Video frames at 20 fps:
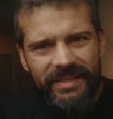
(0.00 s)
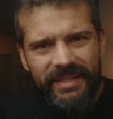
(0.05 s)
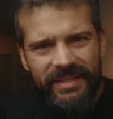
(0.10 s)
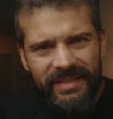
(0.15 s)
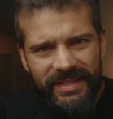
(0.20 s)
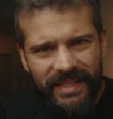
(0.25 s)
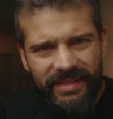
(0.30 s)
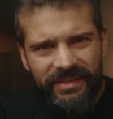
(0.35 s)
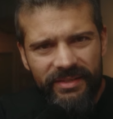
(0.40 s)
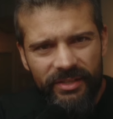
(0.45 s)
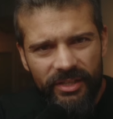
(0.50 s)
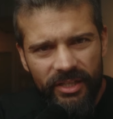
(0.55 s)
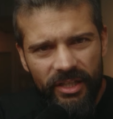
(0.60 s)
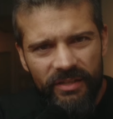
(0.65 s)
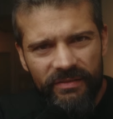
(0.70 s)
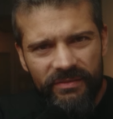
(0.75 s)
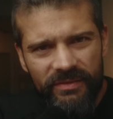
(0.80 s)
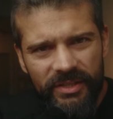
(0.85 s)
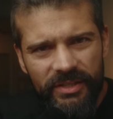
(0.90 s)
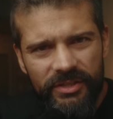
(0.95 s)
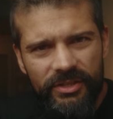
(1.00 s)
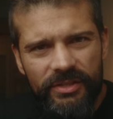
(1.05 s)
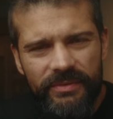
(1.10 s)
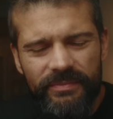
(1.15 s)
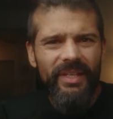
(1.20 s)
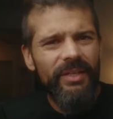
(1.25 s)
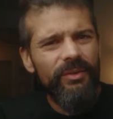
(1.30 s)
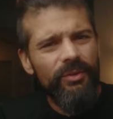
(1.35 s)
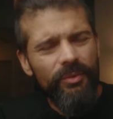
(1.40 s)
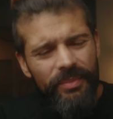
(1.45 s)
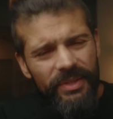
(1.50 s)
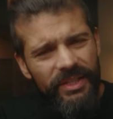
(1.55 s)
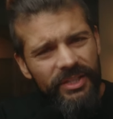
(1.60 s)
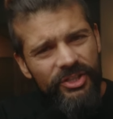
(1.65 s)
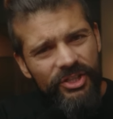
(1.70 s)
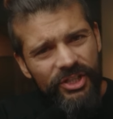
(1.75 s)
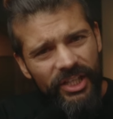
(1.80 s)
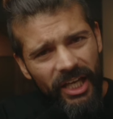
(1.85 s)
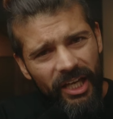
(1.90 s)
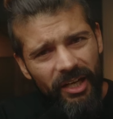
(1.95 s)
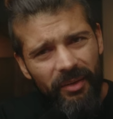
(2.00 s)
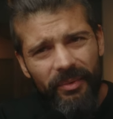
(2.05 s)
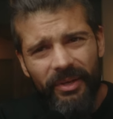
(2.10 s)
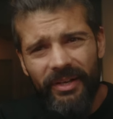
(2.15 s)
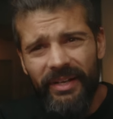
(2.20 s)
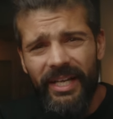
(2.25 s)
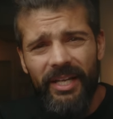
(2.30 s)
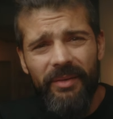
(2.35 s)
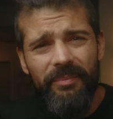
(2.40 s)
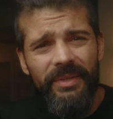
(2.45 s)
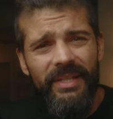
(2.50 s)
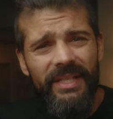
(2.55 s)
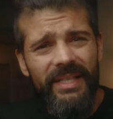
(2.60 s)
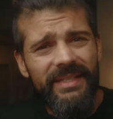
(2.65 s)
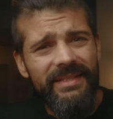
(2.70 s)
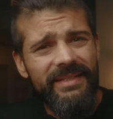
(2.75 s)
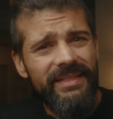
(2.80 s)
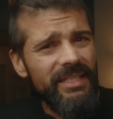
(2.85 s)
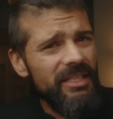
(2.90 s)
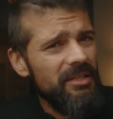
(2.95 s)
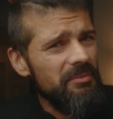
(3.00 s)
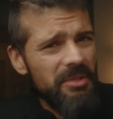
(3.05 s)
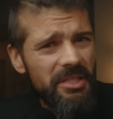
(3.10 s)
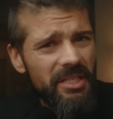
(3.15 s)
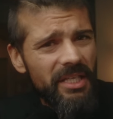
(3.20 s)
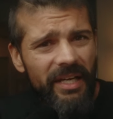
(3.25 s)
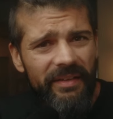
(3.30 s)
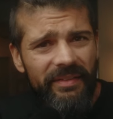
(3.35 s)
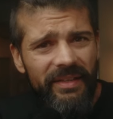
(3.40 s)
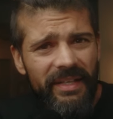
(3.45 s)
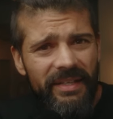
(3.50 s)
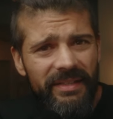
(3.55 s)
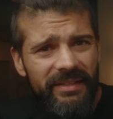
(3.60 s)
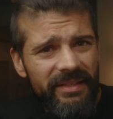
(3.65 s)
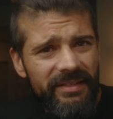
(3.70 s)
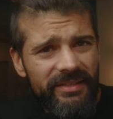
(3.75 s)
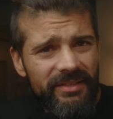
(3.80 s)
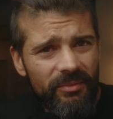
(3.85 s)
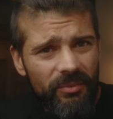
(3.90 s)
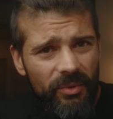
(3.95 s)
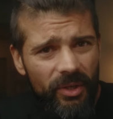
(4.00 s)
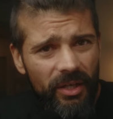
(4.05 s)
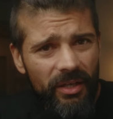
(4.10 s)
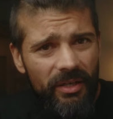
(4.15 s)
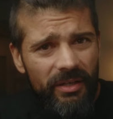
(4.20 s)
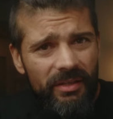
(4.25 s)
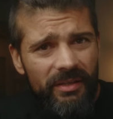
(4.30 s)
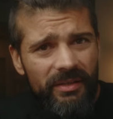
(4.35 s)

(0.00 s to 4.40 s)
the sensor coverage. It would be a shame on an APS-C, but not that it doesn't work.